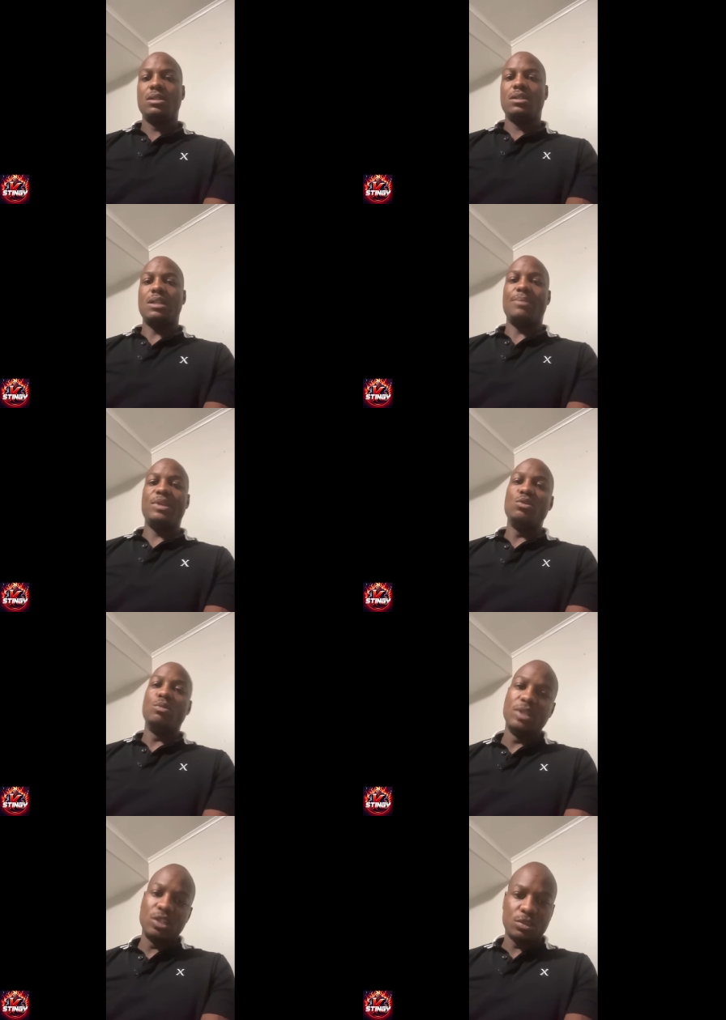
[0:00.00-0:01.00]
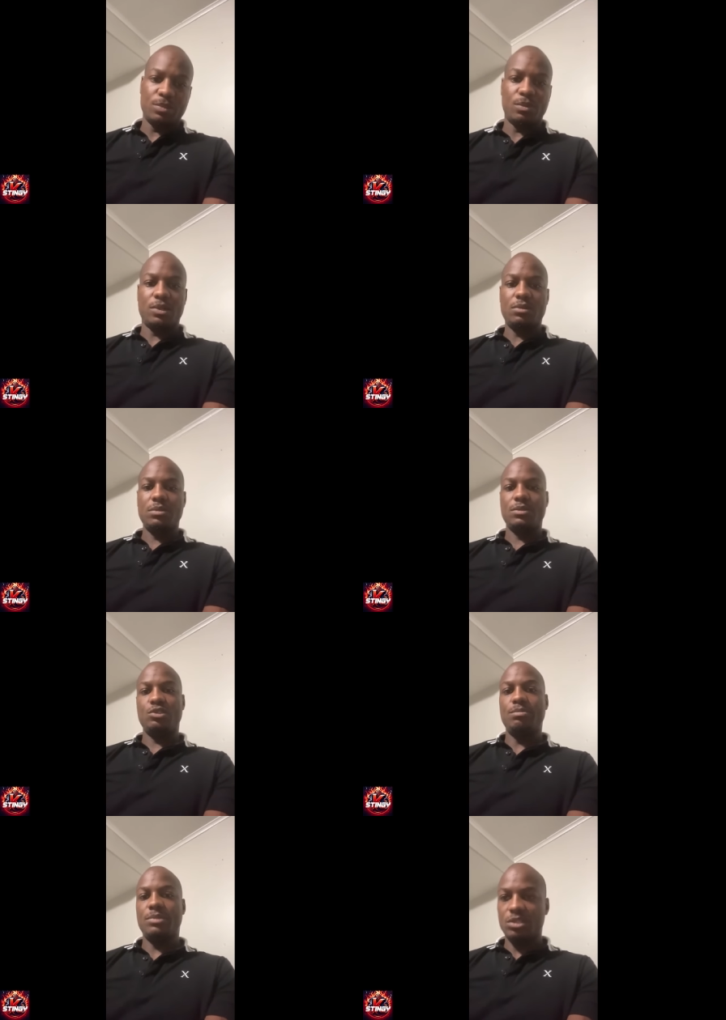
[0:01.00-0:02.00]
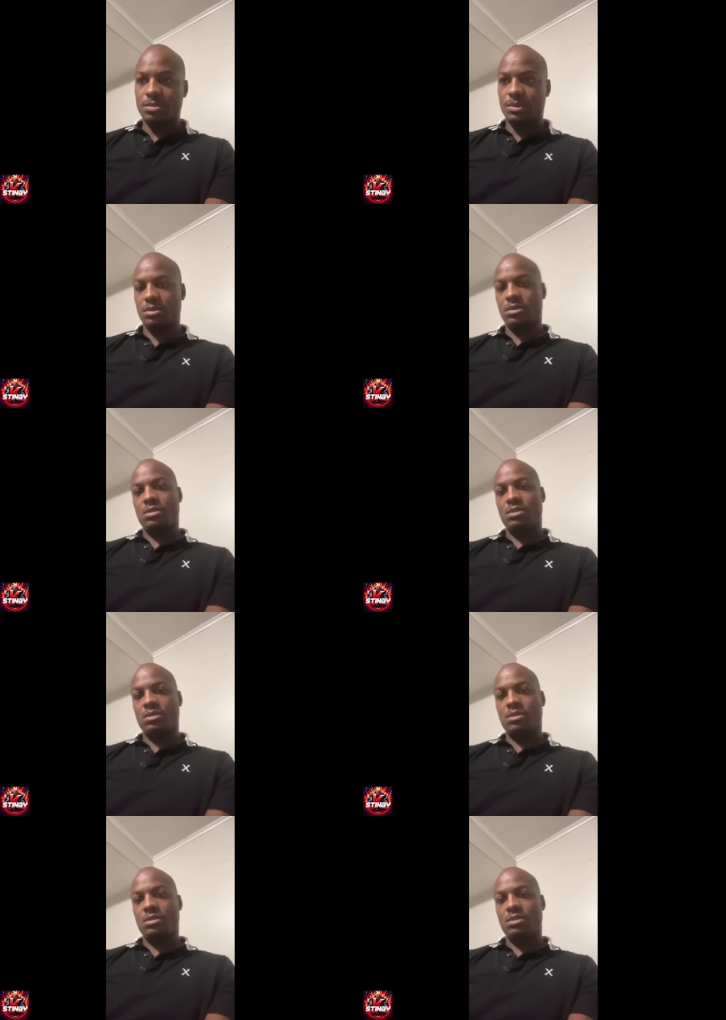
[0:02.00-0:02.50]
Now I mean you miserable, bro. You miserable.